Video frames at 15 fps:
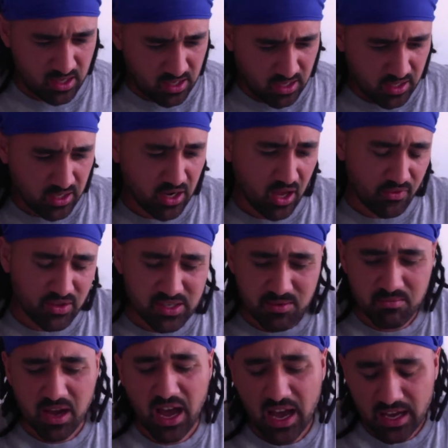you know, if there's a
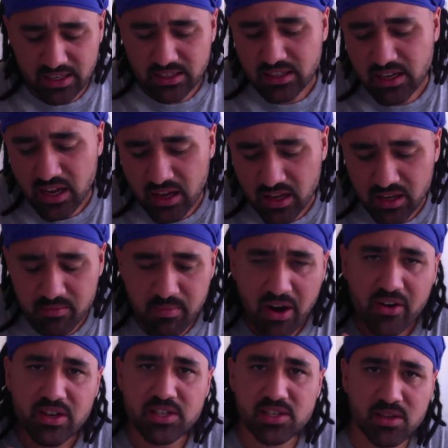man and he
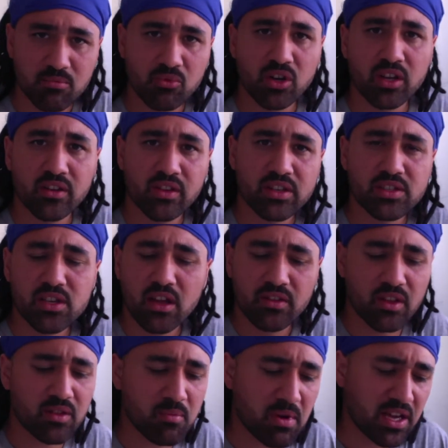marries someone and then and
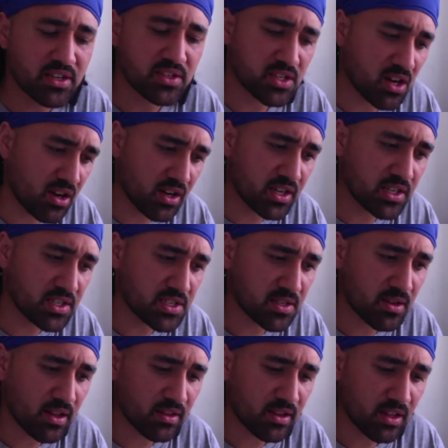then the man dies
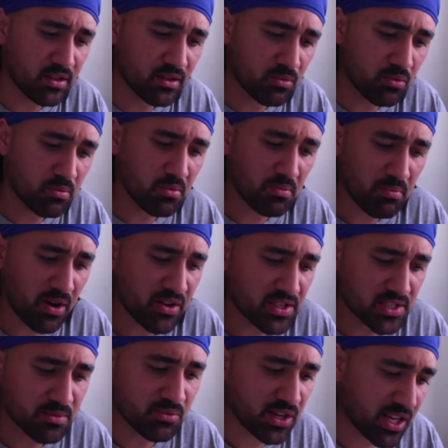and then the woman marries
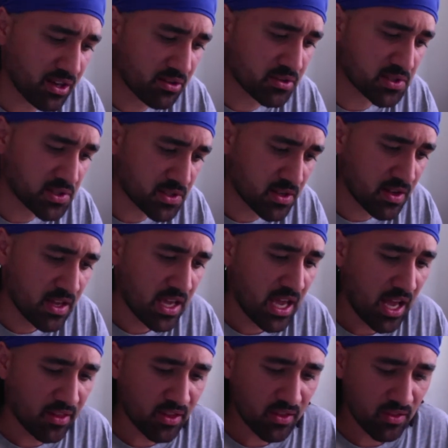someone else
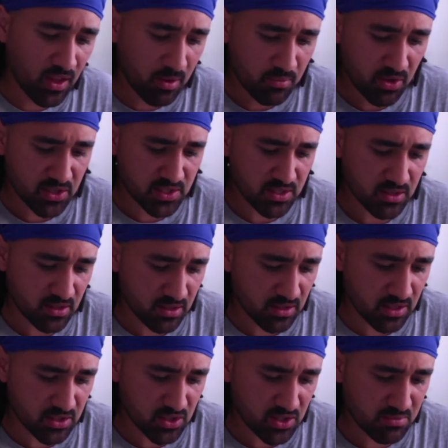and then that person and
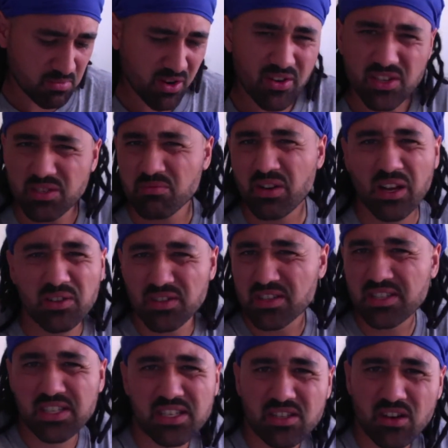then she marries someone else because
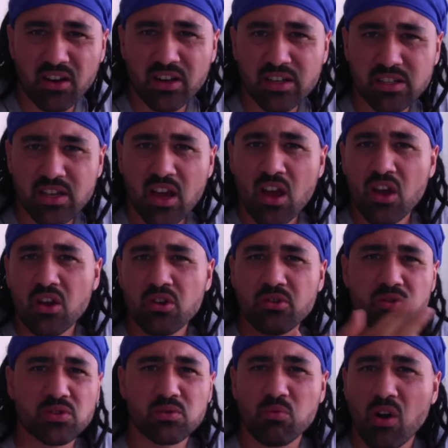he dies,
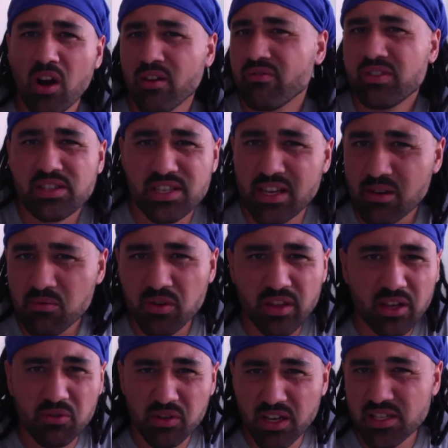whose wife is it when
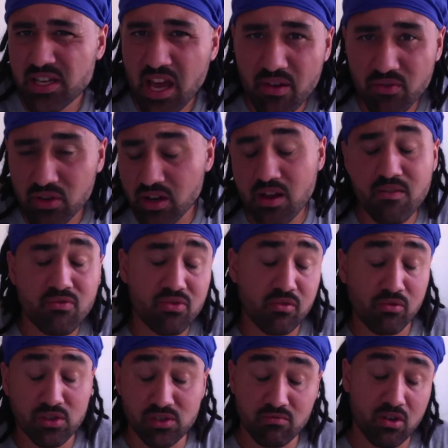they all get to heaven if the
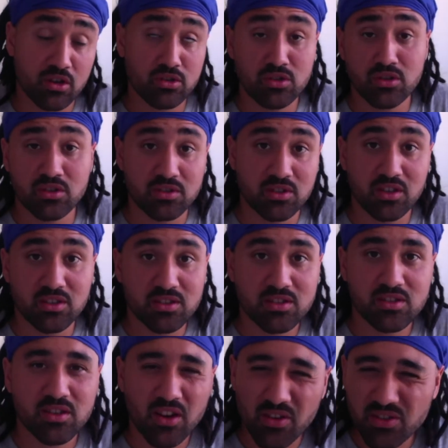resurrection
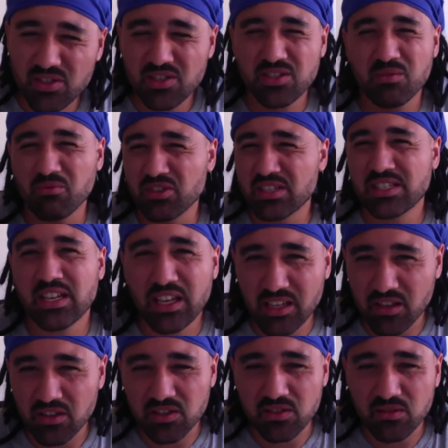exists? You know, it's just some
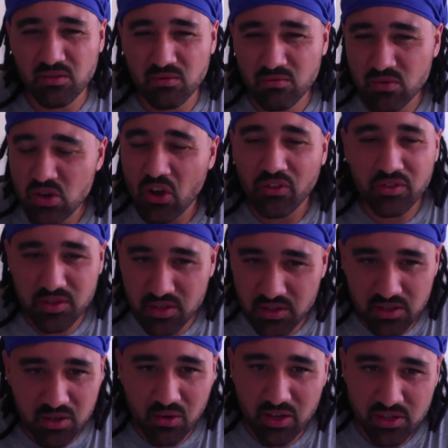ridiculous
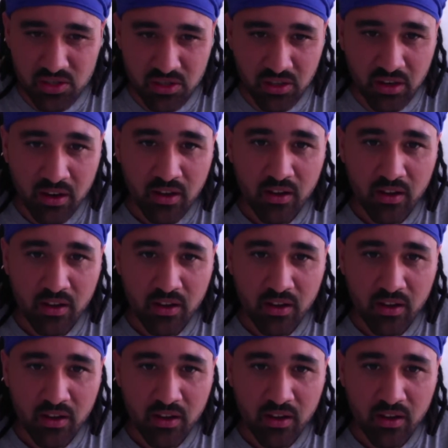nonsense question